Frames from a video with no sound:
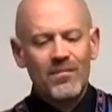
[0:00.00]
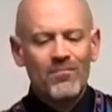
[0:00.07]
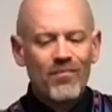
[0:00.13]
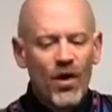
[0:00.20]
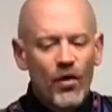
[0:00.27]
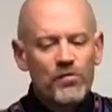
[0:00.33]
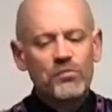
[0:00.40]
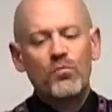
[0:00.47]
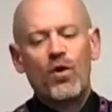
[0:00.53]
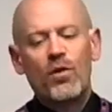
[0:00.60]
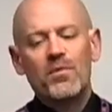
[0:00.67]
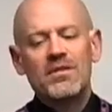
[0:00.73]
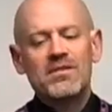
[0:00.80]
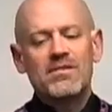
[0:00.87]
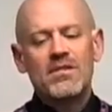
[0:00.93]
Most
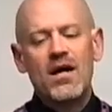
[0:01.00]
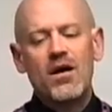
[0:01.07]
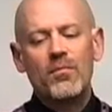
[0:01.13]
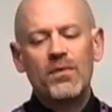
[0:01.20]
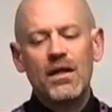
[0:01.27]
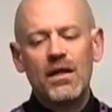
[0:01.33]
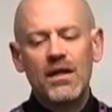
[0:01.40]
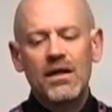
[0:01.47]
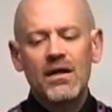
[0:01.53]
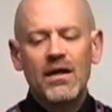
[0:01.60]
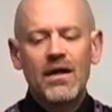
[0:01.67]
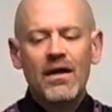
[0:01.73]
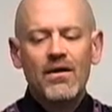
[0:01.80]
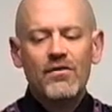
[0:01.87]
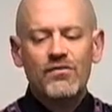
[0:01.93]
Mormons tell me
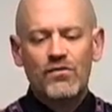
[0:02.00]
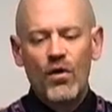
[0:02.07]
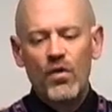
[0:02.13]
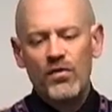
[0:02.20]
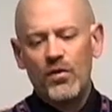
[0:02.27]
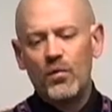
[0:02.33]
so